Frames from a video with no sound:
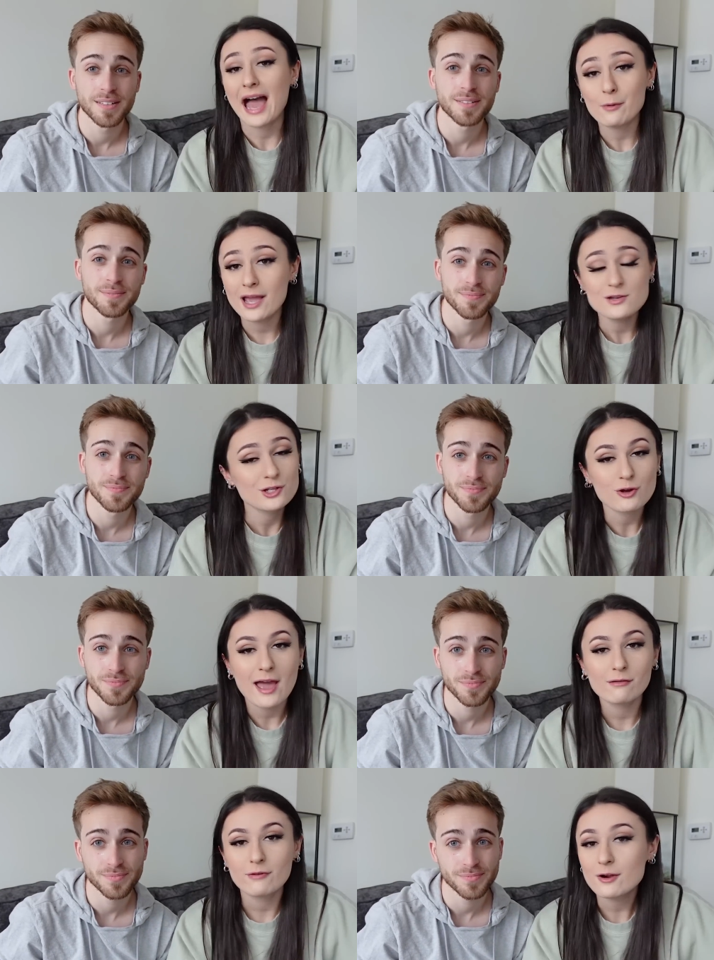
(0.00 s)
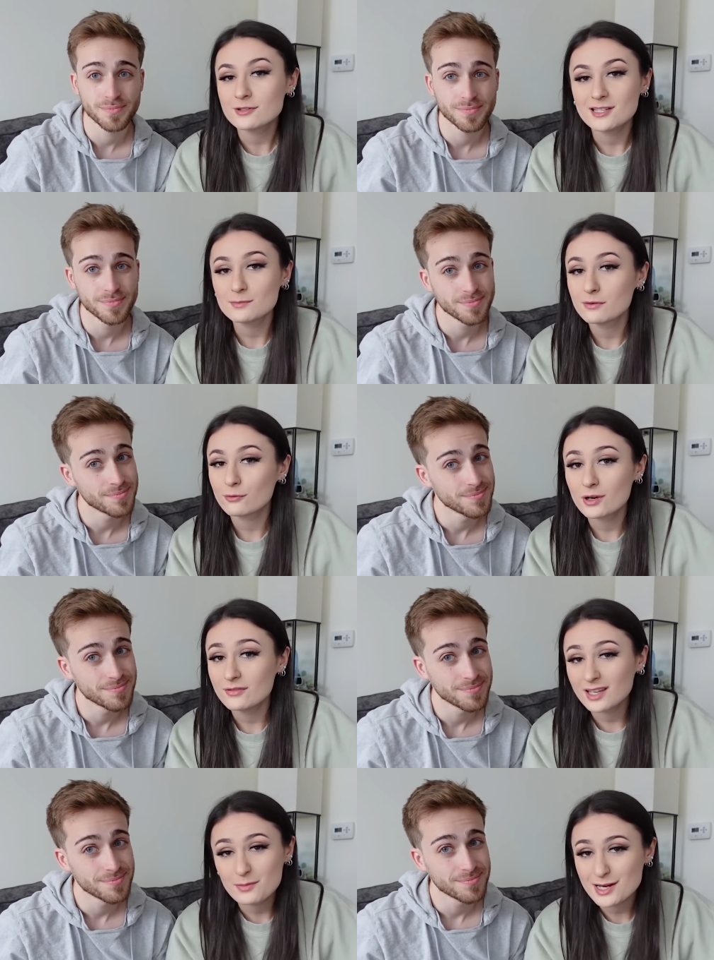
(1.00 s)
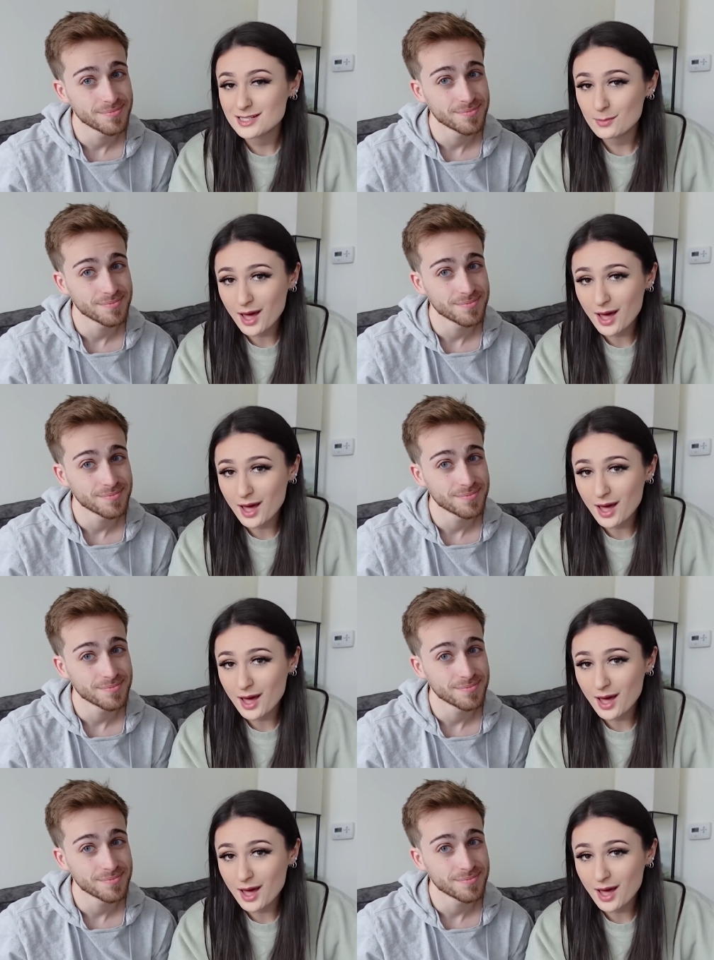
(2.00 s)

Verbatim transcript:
Speaker 1: That way you can try out fragrances before even committing to the